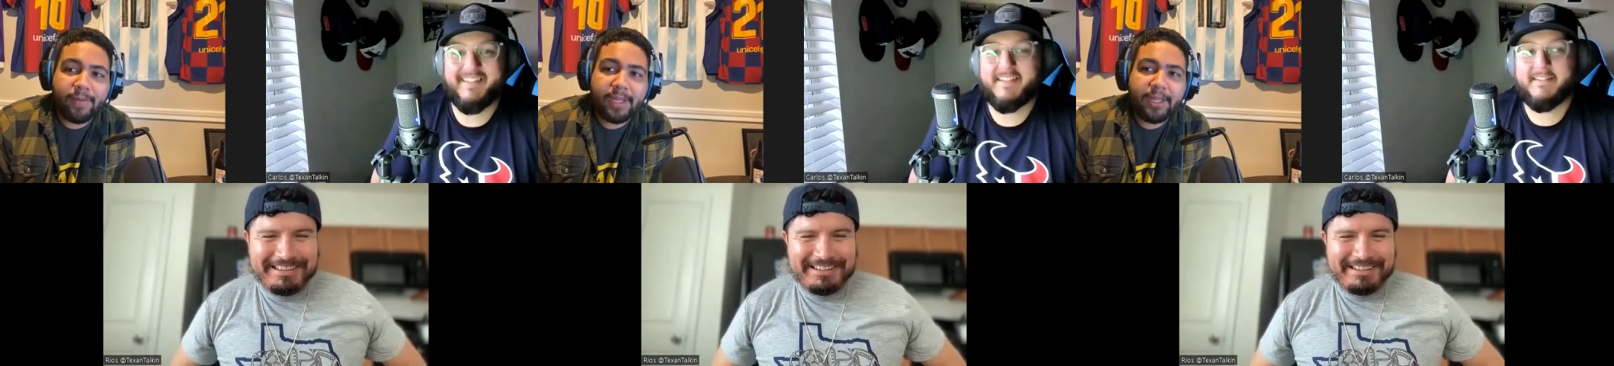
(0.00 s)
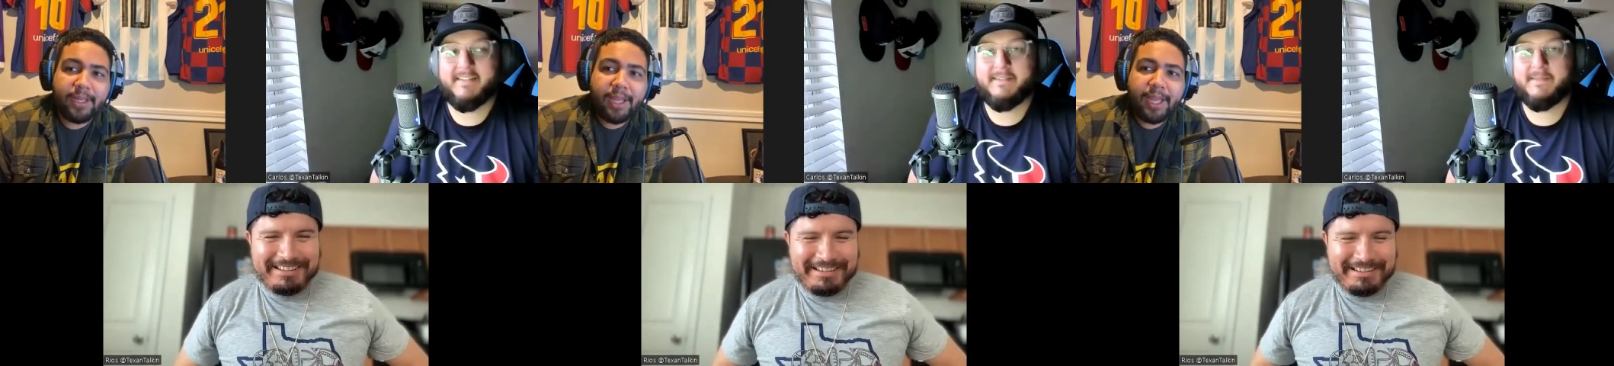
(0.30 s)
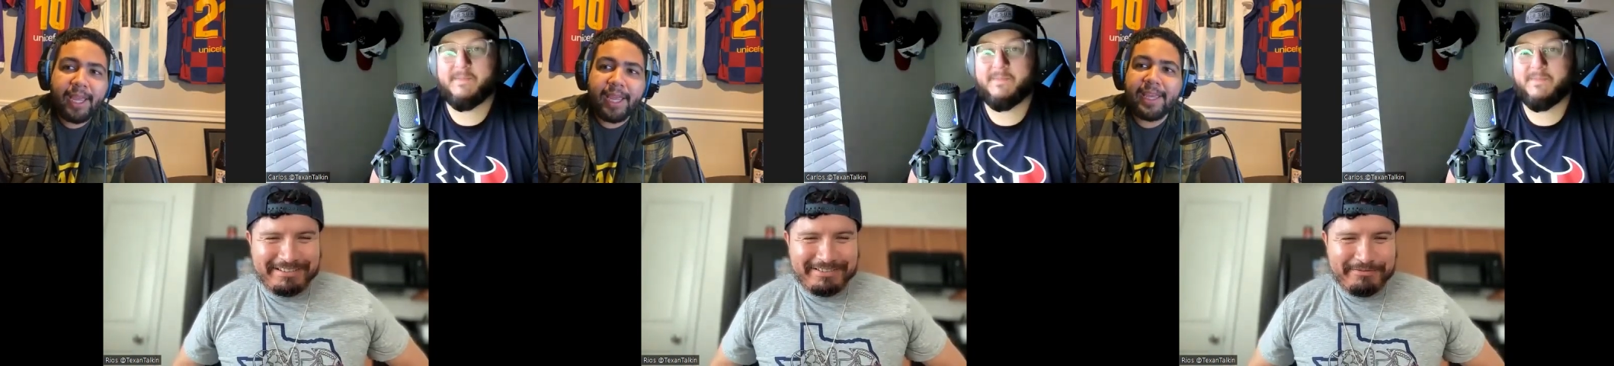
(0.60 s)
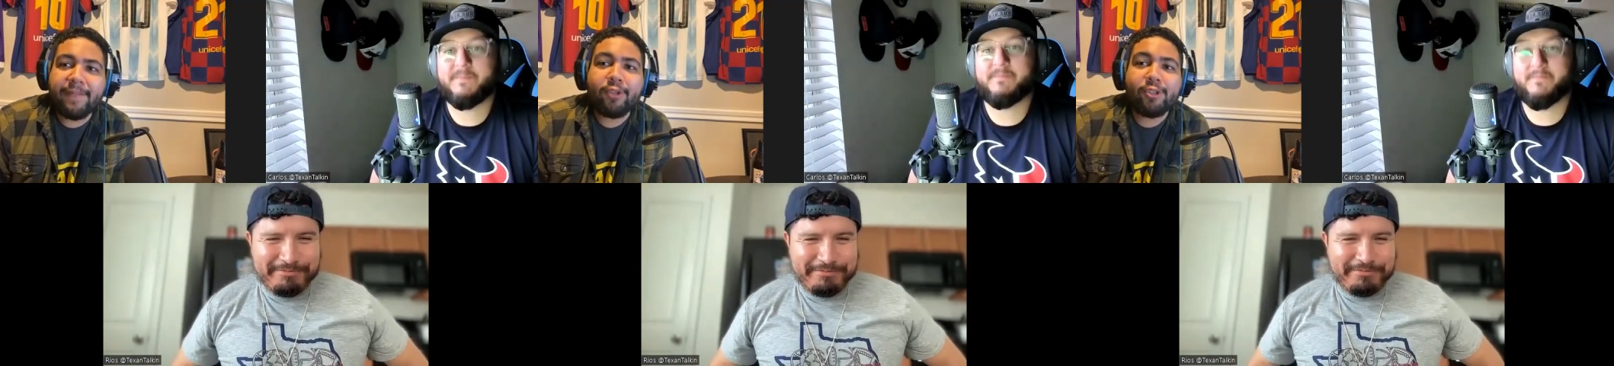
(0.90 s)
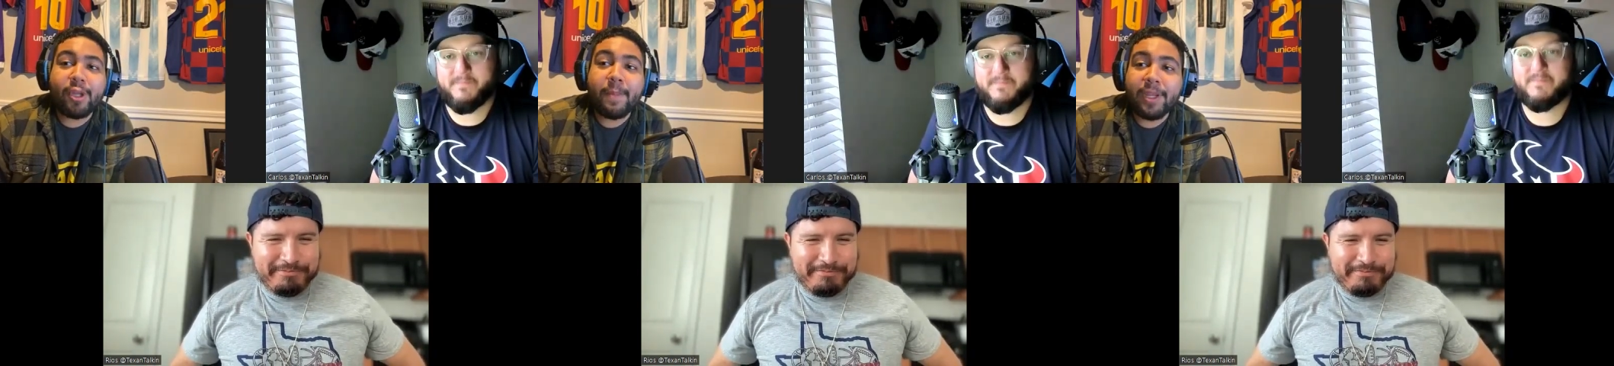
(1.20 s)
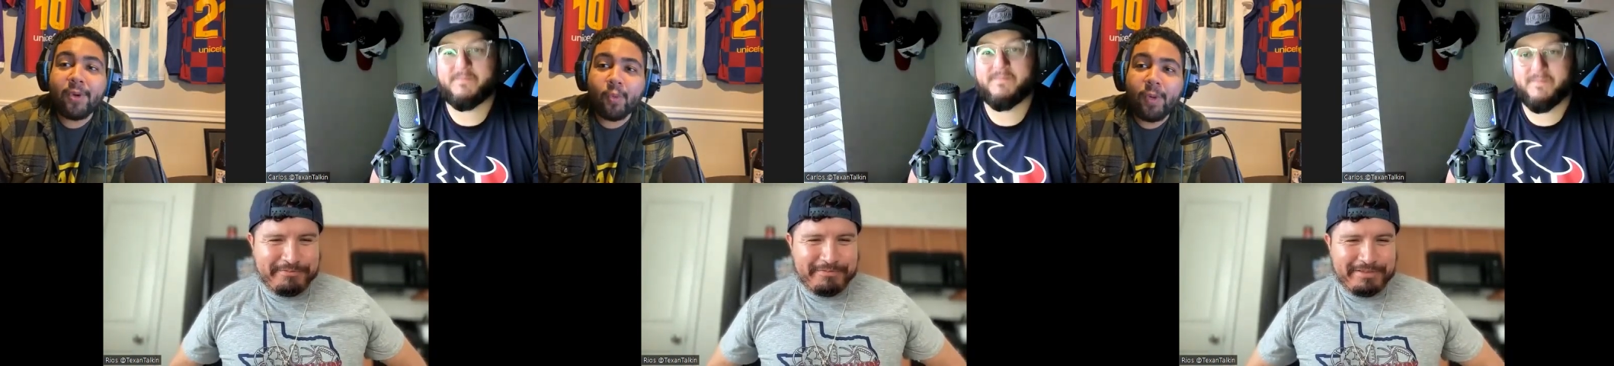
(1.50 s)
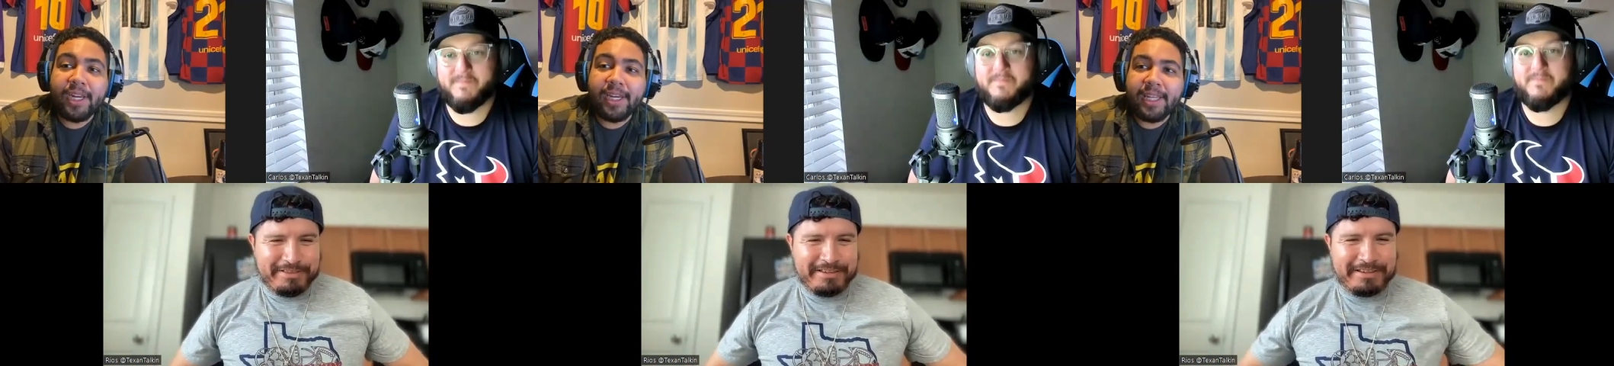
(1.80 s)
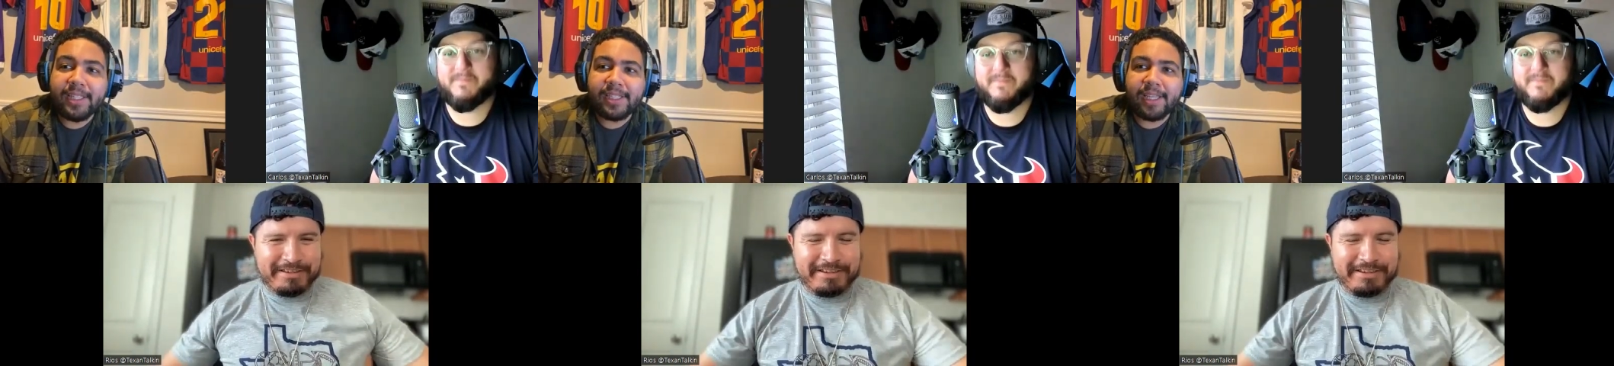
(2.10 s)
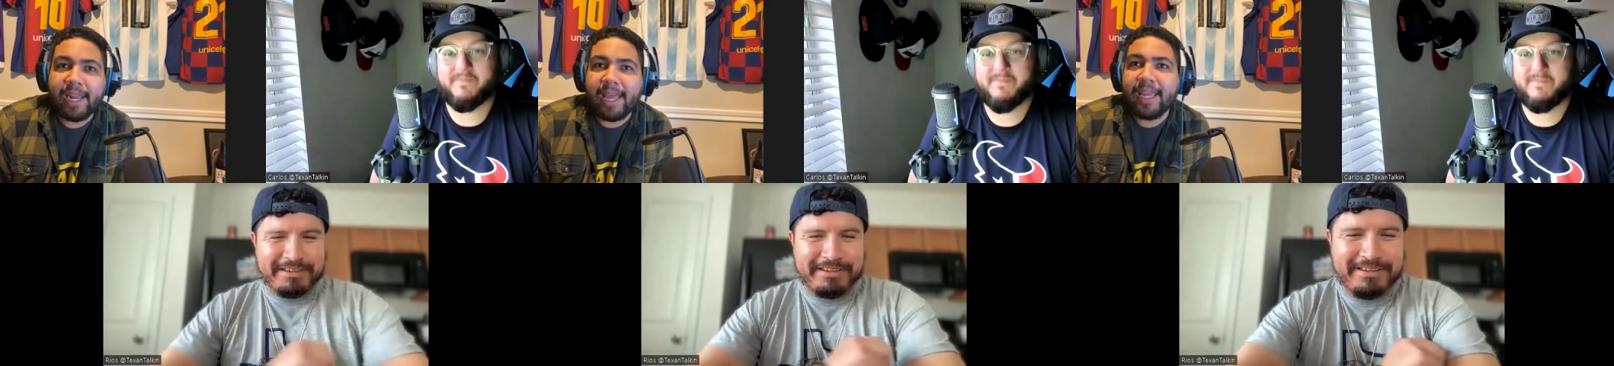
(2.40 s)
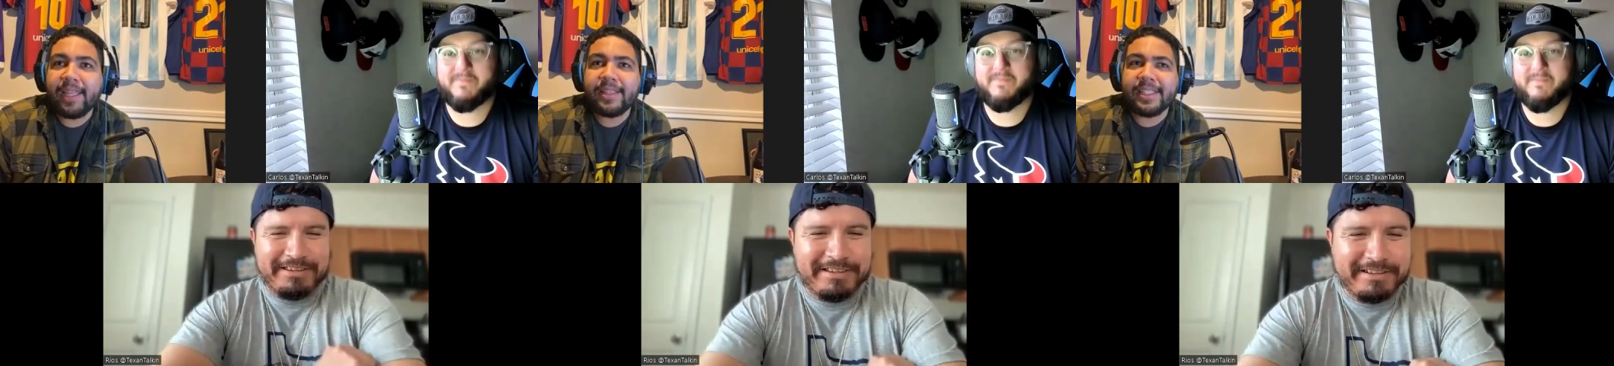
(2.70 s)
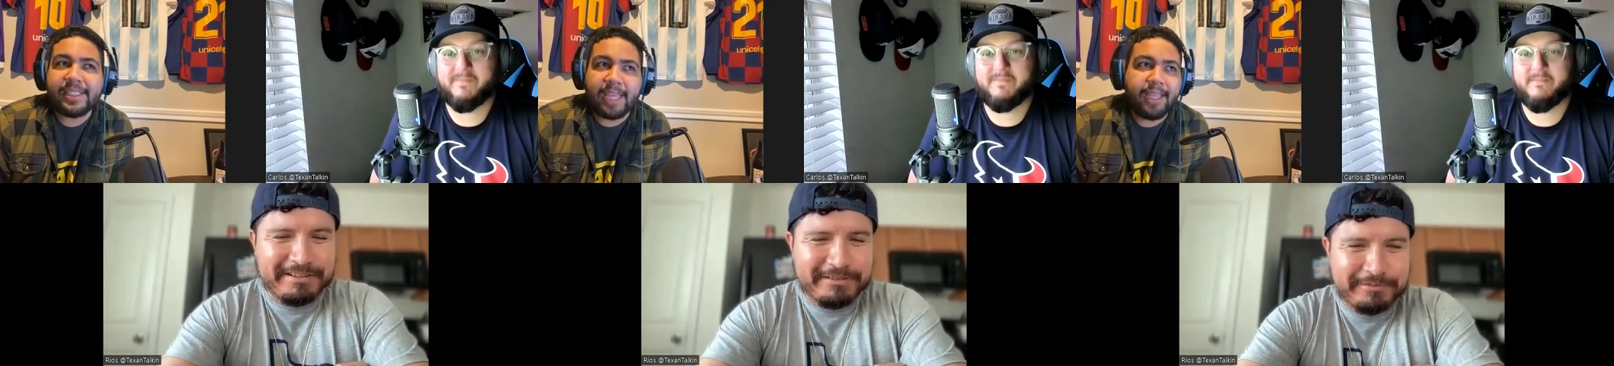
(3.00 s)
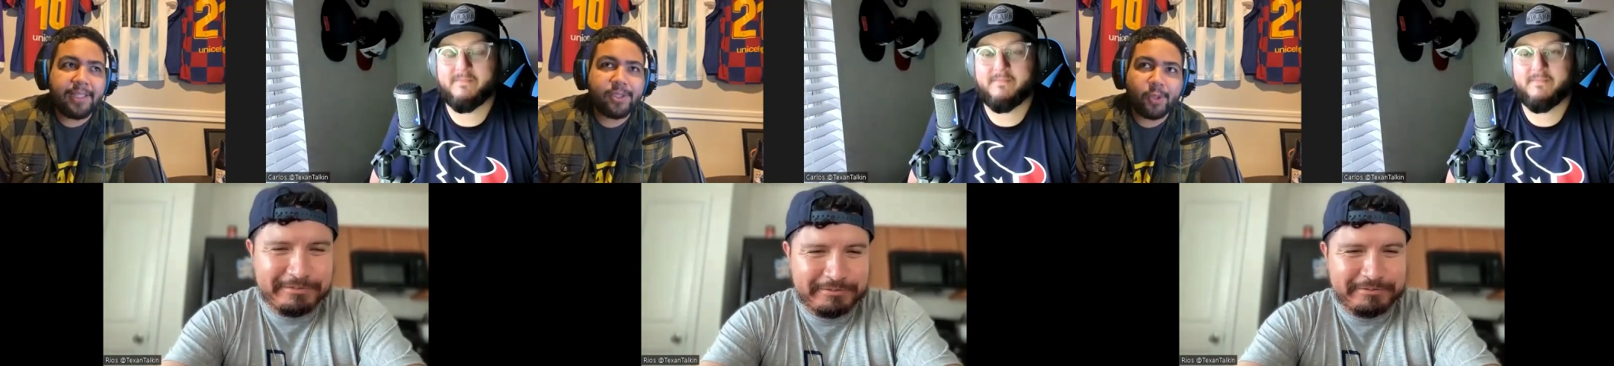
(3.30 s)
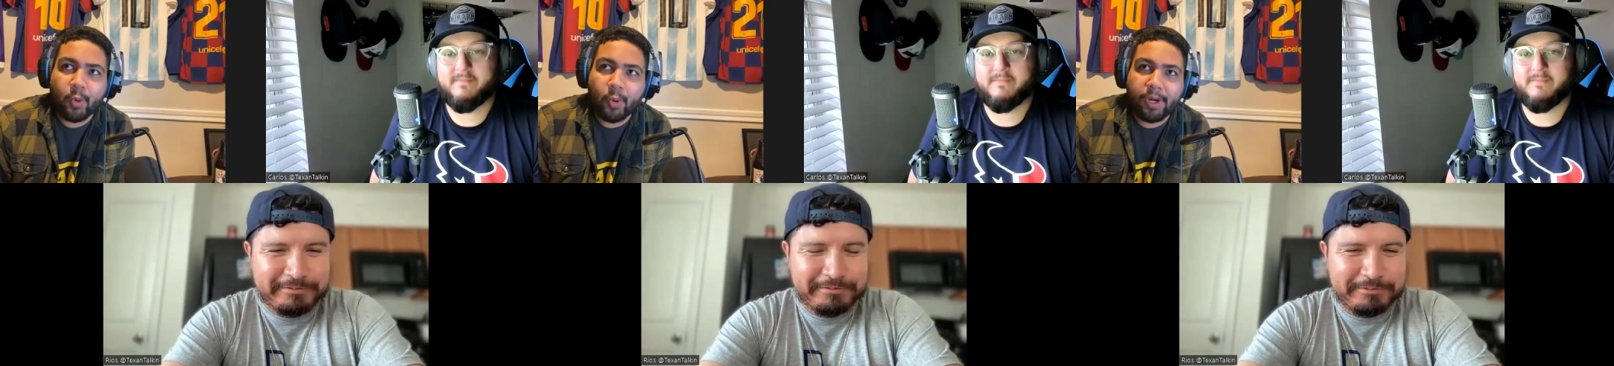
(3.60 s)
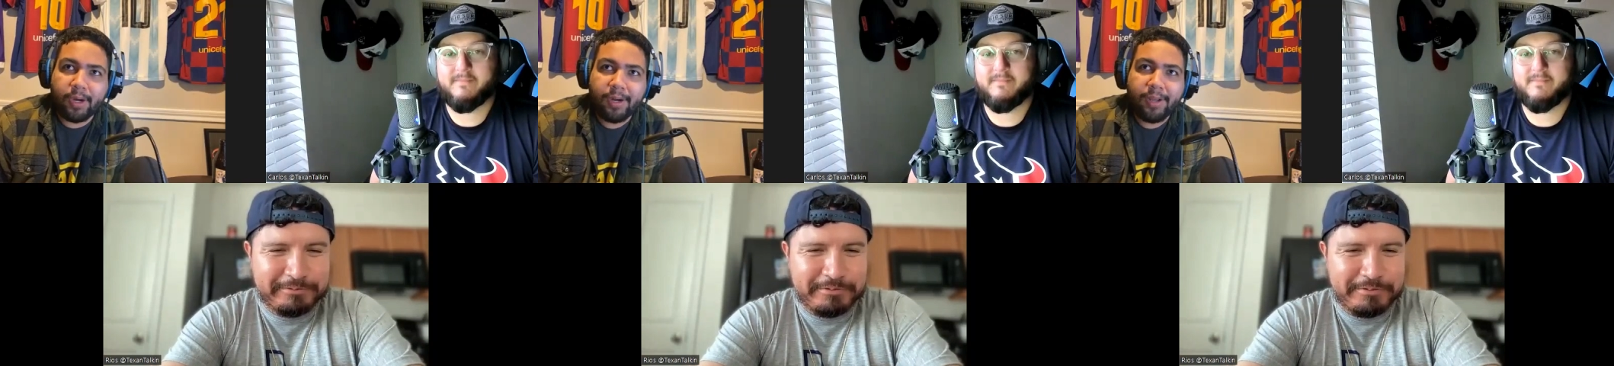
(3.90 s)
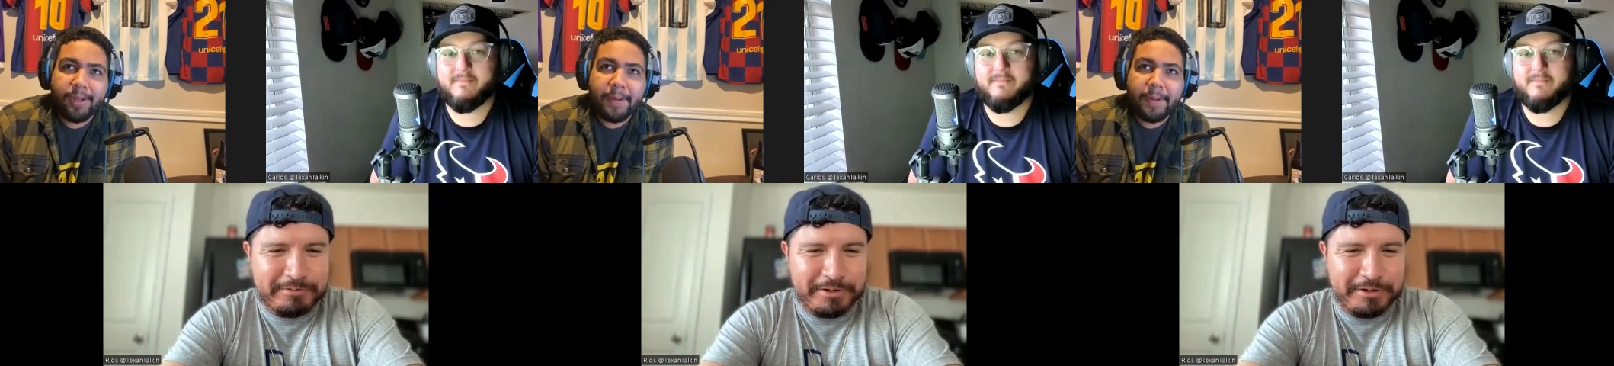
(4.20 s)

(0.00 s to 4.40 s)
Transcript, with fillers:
Speaker 1: it and give it to somebody who really needs it, like the Saints or